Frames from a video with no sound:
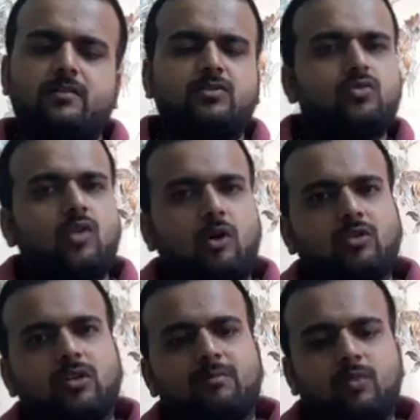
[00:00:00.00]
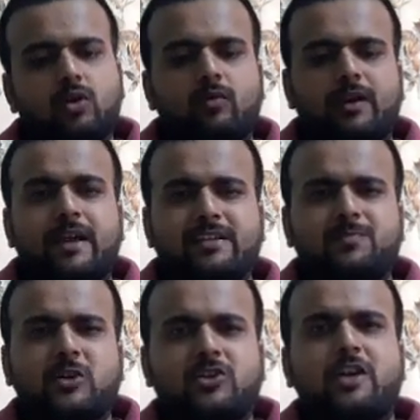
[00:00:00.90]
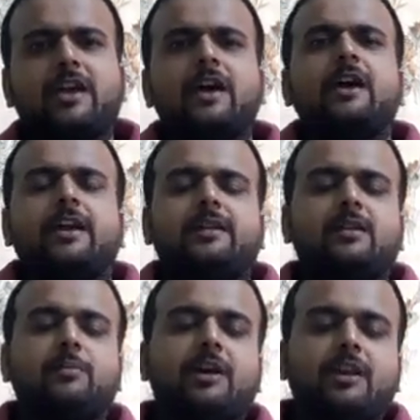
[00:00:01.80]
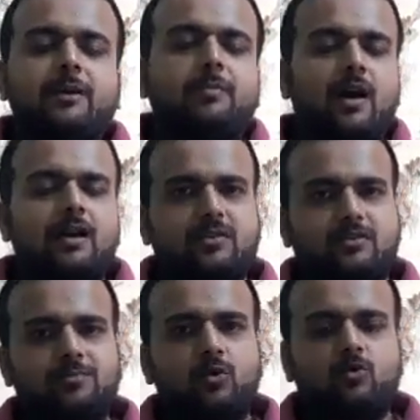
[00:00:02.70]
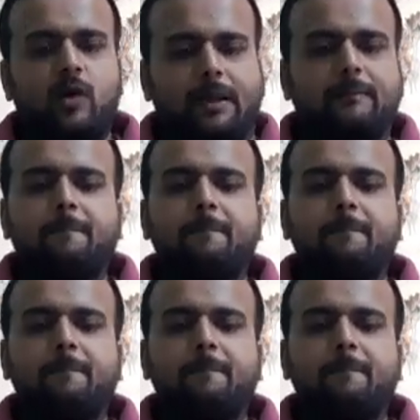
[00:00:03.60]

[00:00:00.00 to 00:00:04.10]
throughout book 1, especially in the beginning part of book 1.